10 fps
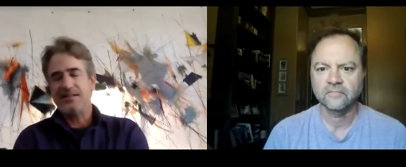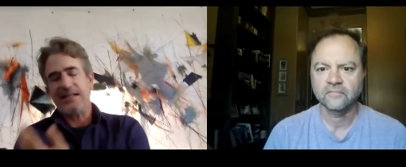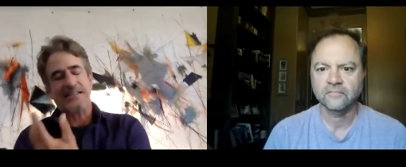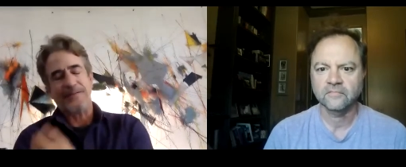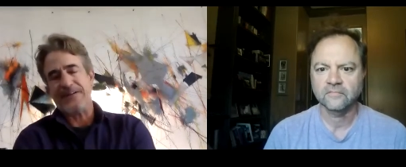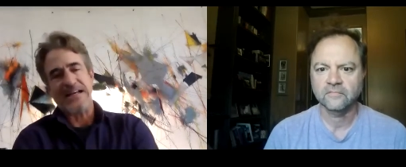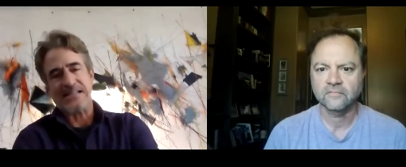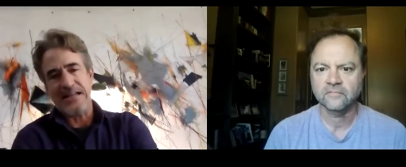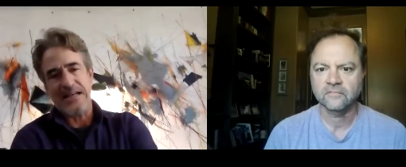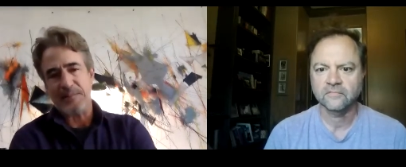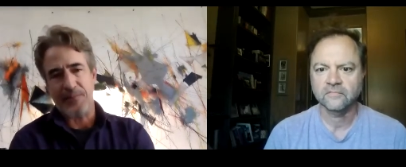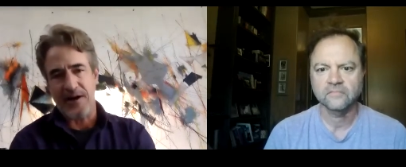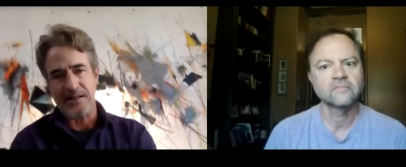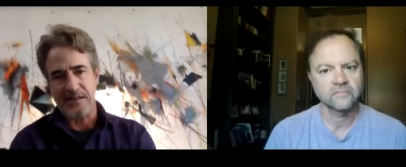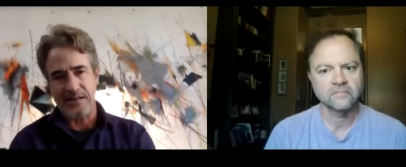Speaker 1: such a fascinating
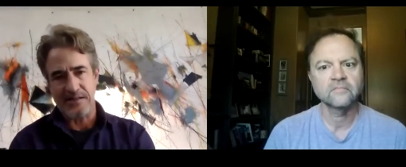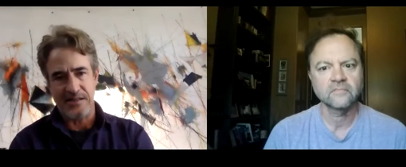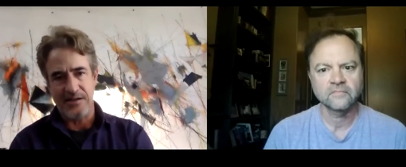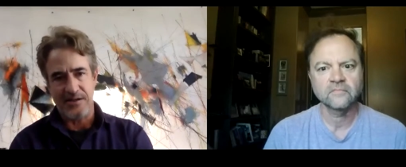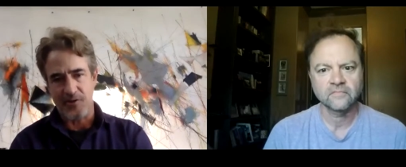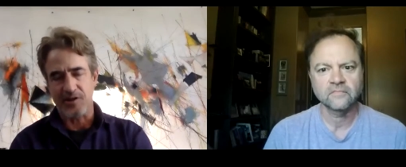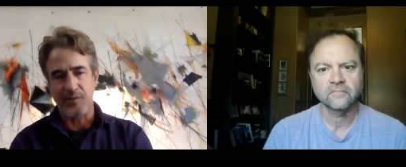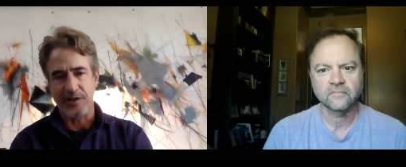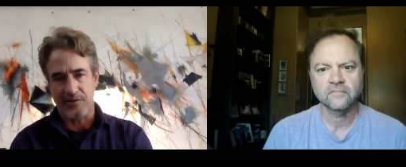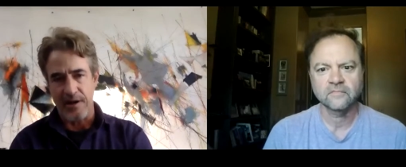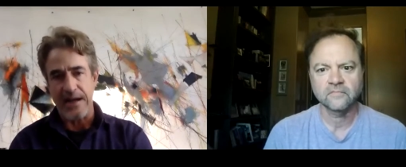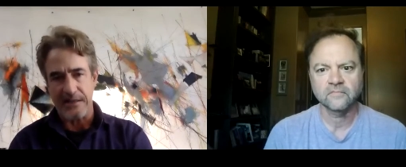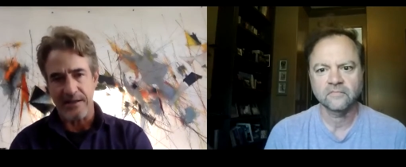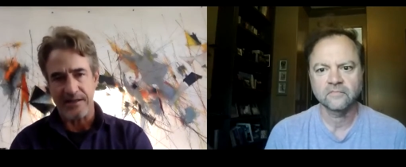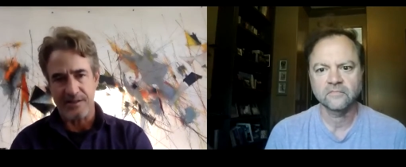process, and I worked with a great,
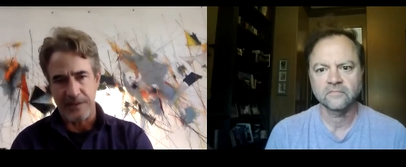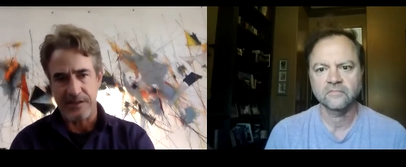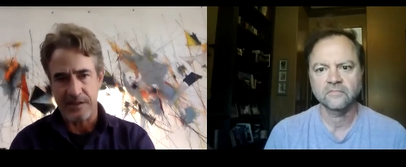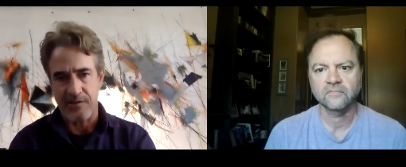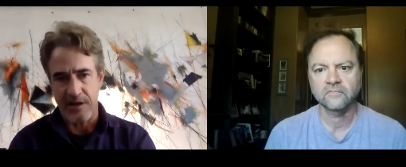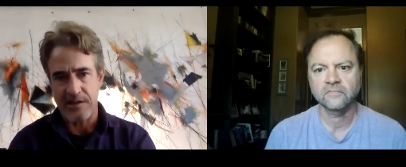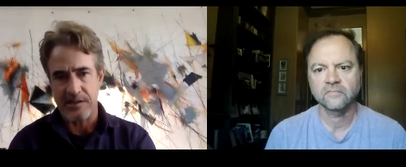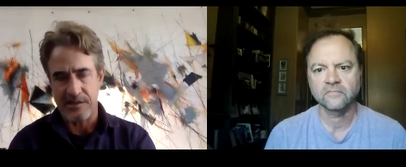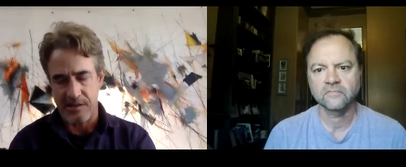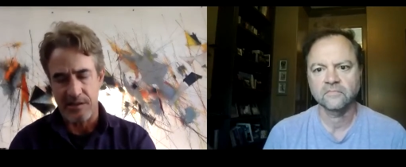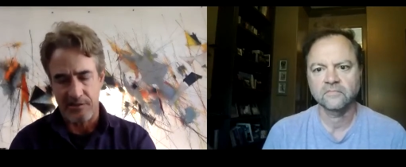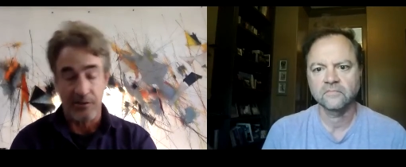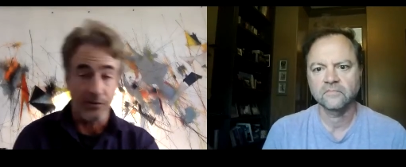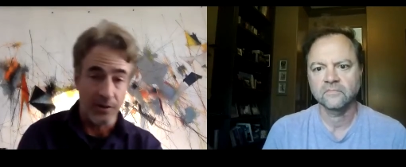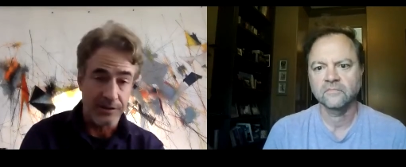uh, especially great stunt
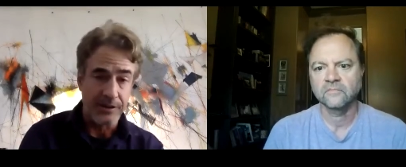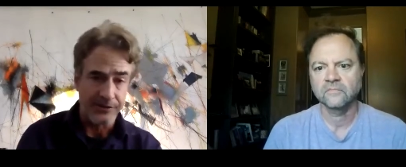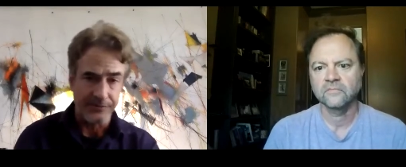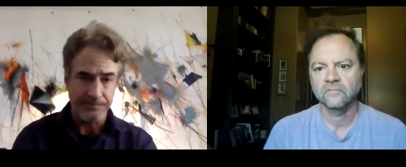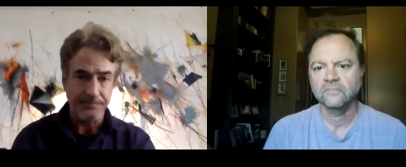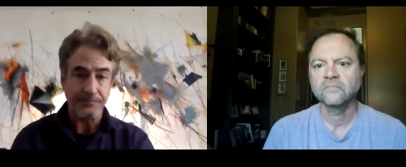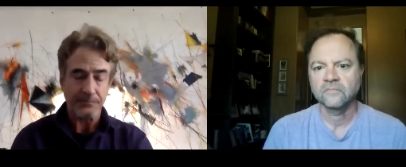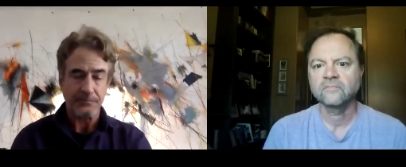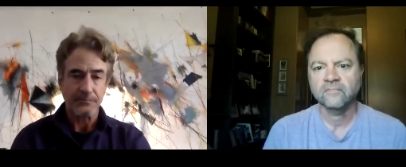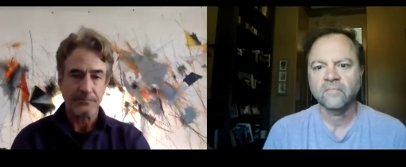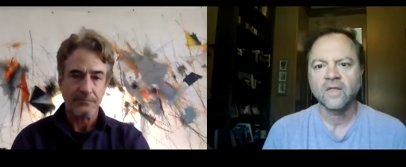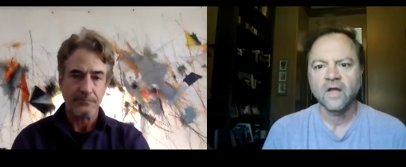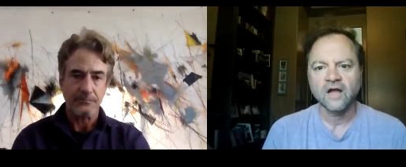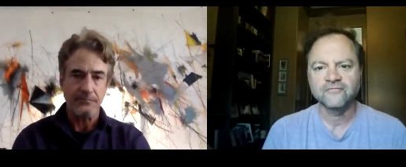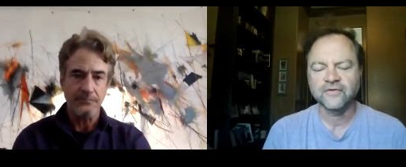crew on this.
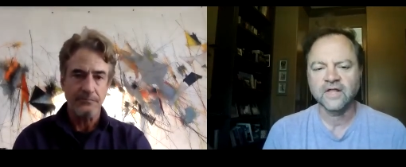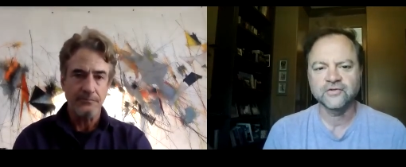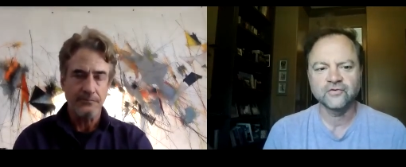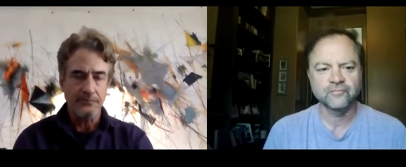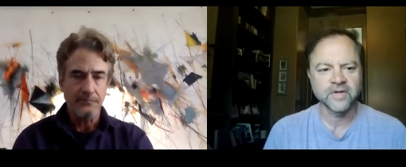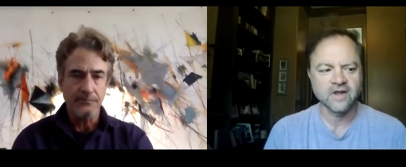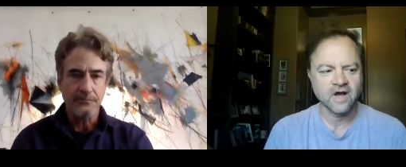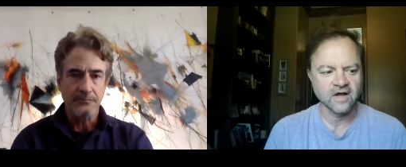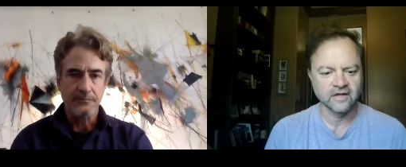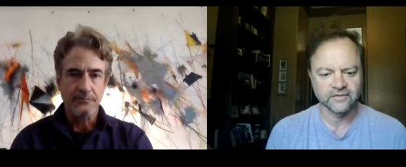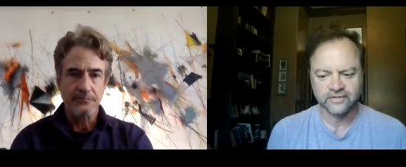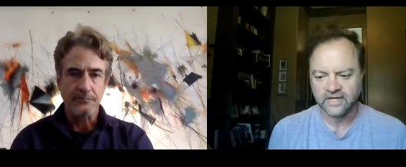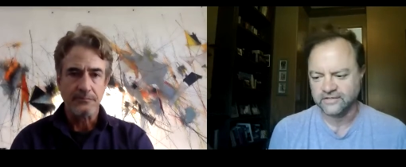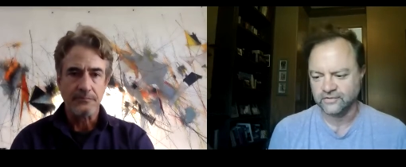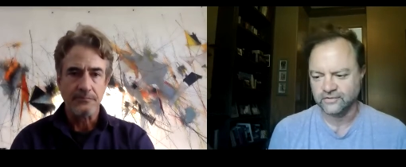
Speaker 2: I feel like you've been uh, looking
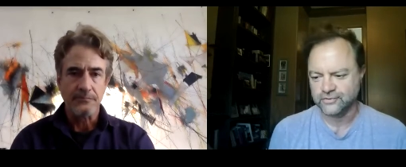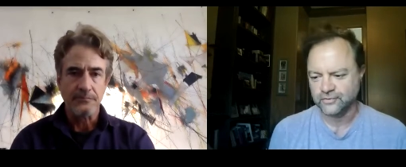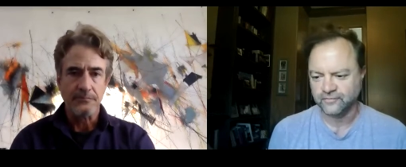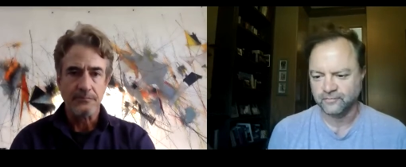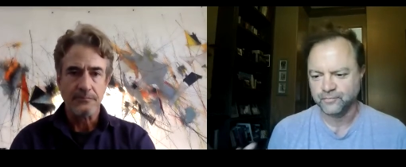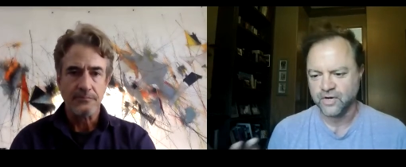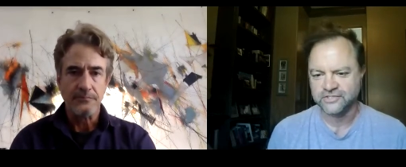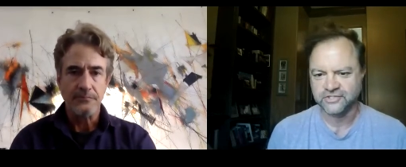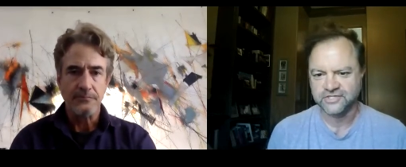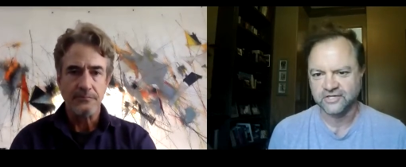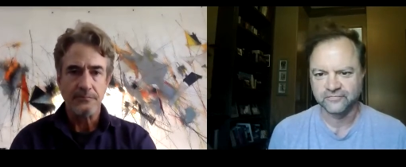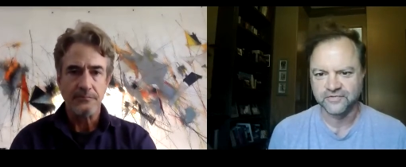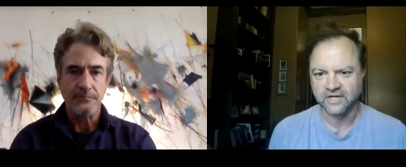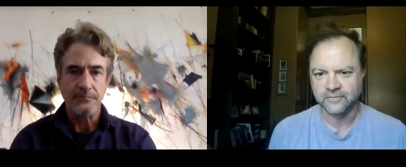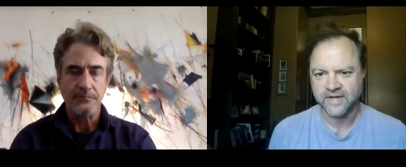at your sort of projects that you've
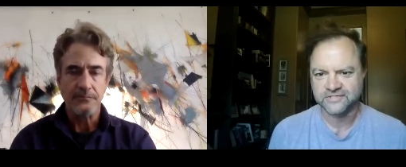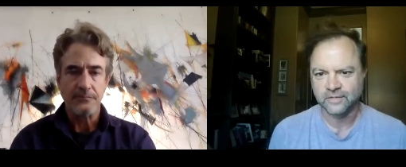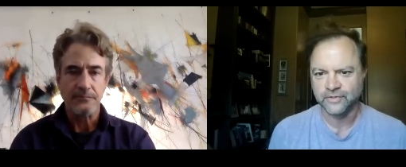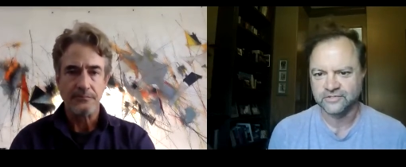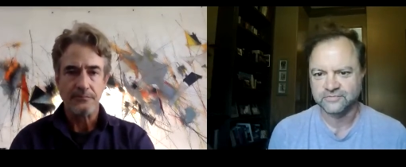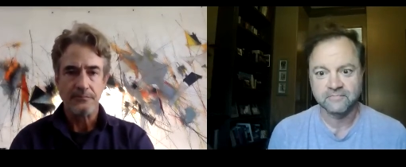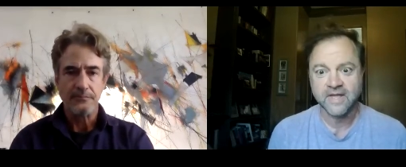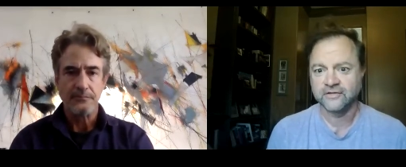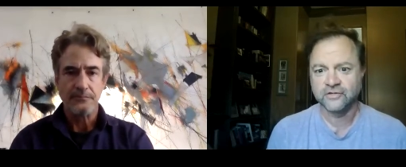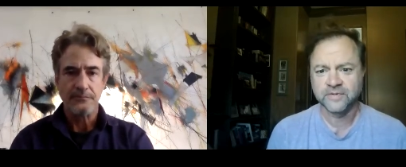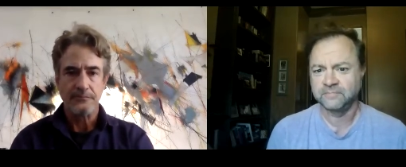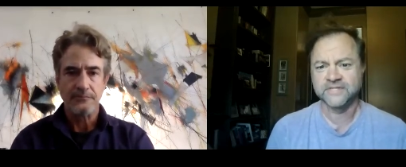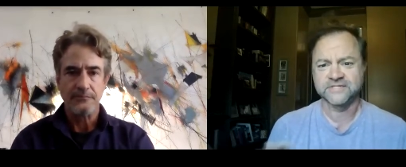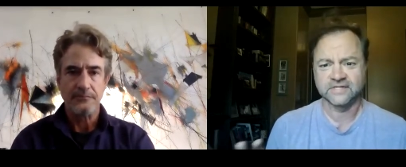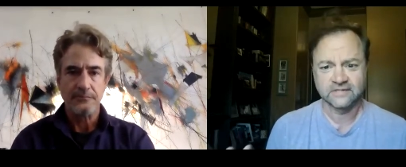done the past couple years. Man, you've been
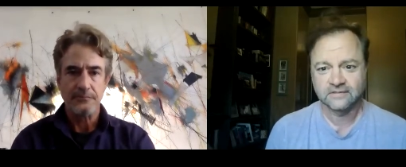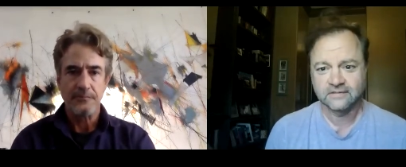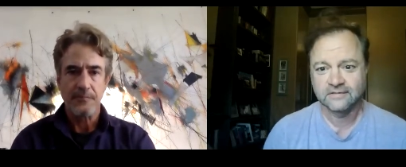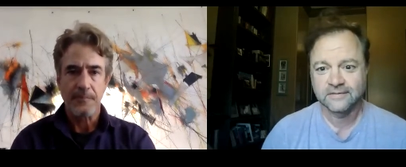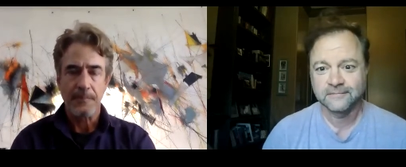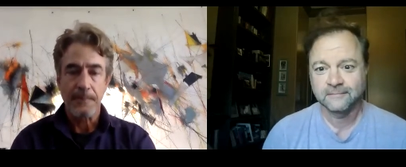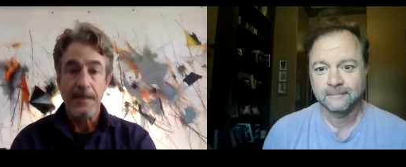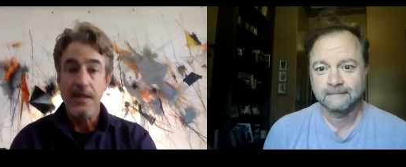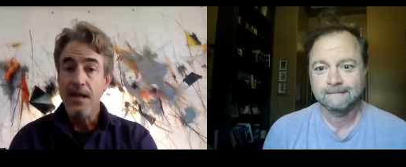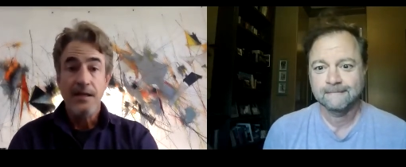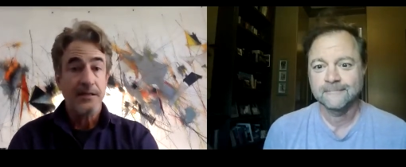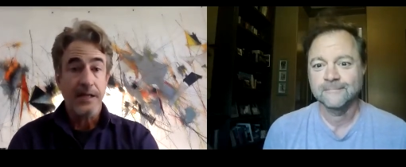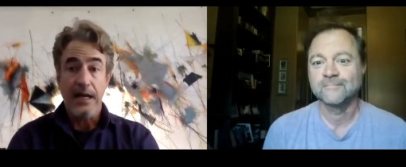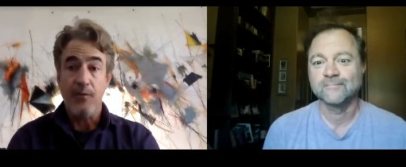busy.
Speaker 1: Yeah,